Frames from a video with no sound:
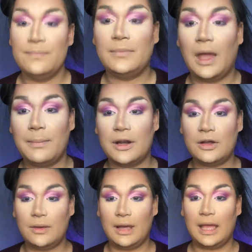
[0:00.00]
I'm gonna
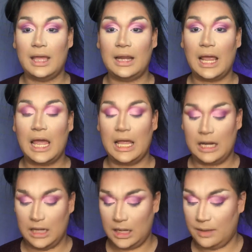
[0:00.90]
go ahead
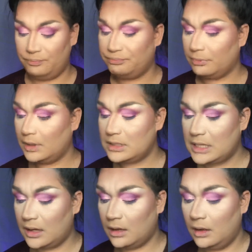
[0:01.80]
and
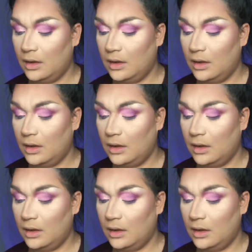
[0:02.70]
take